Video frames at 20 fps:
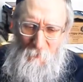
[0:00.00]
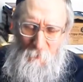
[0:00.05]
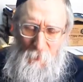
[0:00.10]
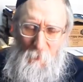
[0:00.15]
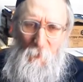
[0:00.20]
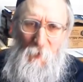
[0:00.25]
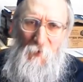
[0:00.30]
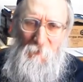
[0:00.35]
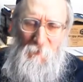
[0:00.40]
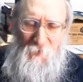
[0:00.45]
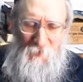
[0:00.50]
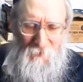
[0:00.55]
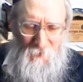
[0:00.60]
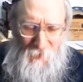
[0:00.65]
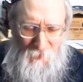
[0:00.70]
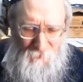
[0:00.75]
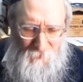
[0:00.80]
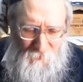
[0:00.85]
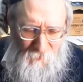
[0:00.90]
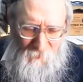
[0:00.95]
People have to
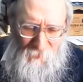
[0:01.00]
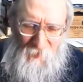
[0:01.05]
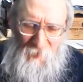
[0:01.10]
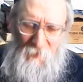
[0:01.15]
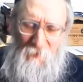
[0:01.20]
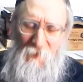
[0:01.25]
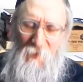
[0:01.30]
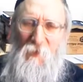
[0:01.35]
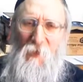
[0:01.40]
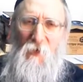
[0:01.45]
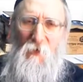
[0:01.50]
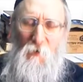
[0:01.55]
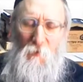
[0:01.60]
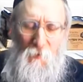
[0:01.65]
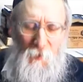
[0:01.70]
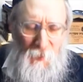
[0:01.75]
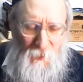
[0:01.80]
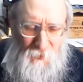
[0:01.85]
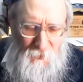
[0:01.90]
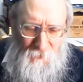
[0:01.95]
understand that they are
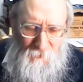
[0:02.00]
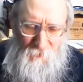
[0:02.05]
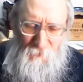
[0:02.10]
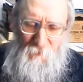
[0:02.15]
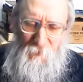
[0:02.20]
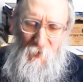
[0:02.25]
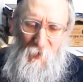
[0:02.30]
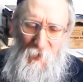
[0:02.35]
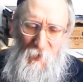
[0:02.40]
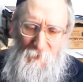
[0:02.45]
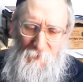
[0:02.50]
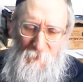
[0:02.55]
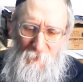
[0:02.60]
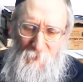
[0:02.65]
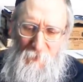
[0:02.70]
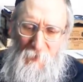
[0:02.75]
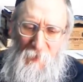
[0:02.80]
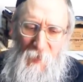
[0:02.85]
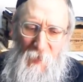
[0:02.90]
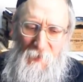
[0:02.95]
creations of God,
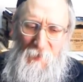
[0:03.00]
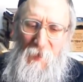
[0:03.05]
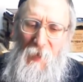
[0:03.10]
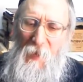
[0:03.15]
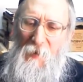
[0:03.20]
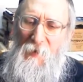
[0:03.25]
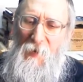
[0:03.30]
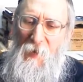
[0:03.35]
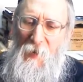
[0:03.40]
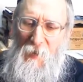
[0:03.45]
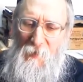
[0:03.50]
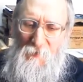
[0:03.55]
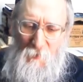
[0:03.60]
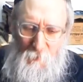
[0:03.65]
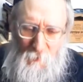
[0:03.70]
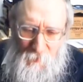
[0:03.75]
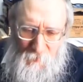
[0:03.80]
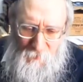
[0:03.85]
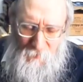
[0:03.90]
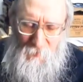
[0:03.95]
and God has a
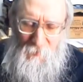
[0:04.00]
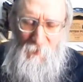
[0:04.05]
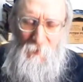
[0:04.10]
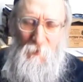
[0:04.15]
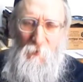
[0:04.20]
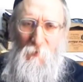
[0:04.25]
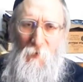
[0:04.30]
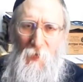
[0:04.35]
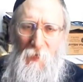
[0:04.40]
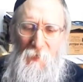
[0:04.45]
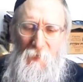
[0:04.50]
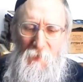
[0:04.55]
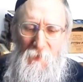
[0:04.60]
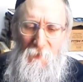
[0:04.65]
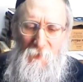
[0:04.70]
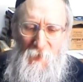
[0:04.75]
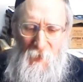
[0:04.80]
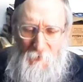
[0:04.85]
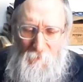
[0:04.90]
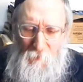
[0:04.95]
reason in
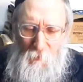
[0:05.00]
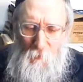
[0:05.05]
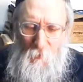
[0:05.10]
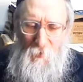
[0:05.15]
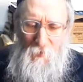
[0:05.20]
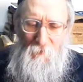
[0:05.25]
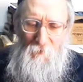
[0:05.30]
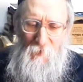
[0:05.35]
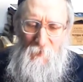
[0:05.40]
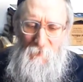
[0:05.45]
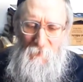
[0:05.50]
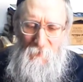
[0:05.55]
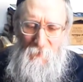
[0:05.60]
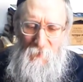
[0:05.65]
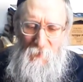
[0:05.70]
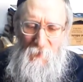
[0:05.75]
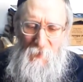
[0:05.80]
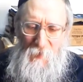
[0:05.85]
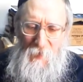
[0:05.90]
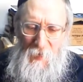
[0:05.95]
creating every one of us,
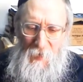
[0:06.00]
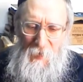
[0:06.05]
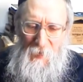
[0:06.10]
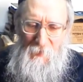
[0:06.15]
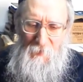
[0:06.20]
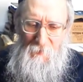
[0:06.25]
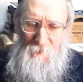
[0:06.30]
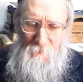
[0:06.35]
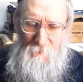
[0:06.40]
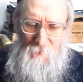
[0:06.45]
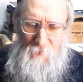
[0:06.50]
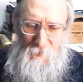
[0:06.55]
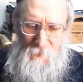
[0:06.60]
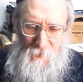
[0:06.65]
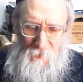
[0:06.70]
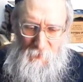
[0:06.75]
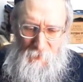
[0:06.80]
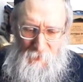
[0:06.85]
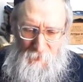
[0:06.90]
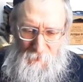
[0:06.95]
and
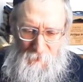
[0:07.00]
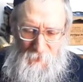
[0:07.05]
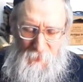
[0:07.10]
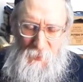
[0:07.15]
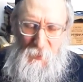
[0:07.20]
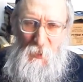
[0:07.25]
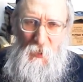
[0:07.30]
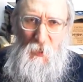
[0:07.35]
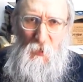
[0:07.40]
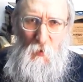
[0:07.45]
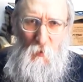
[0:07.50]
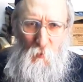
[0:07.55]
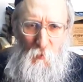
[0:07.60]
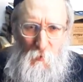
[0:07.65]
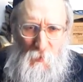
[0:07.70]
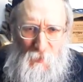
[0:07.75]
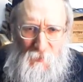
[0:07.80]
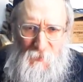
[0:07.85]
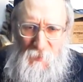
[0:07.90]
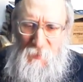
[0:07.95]
this
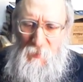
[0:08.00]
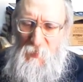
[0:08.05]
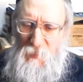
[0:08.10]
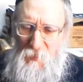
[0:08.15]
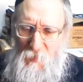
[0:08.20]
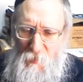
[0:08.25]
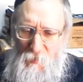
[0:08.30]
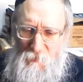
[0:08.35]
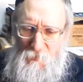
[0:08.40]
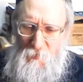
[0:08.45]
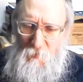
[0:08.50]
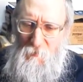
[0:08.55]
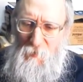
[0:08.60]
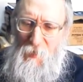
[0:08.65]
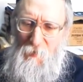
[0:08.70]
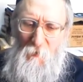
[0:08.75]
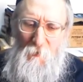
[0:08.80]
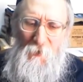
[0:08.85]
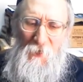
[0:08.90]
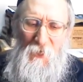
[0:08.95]
reason is also
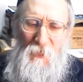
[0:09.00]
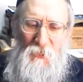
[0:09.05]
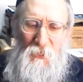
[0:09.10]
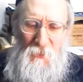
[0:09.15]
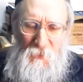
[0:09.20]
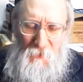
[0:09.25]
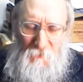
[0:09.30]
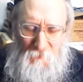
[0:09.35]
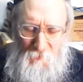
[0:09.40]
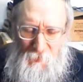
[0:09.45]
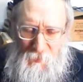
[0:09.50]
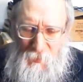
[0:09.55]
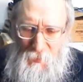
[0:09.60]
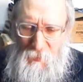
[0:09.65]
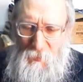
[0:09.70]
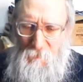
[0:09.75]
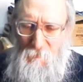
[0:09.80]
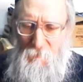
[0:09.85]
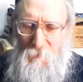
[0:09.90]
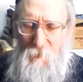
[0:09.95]
not only a
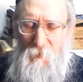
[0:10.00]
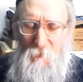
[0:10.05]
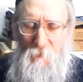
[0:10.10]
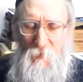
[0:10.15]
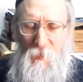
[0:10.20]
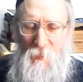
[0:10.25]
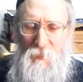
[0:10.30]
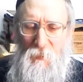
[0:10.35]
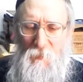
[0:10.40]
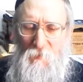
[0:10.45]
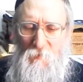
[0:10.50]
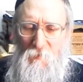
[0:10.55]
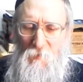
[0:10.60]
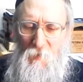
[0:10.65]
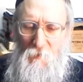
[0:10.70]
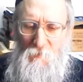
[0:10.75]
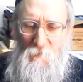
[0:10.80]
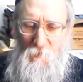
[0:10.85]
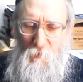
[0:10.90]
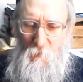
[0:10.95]
justification for the creation, it's
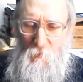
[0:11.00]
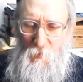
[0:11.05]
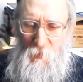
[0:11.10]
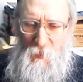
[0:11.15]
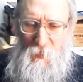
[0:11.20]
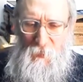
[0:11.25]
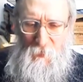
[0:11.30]
also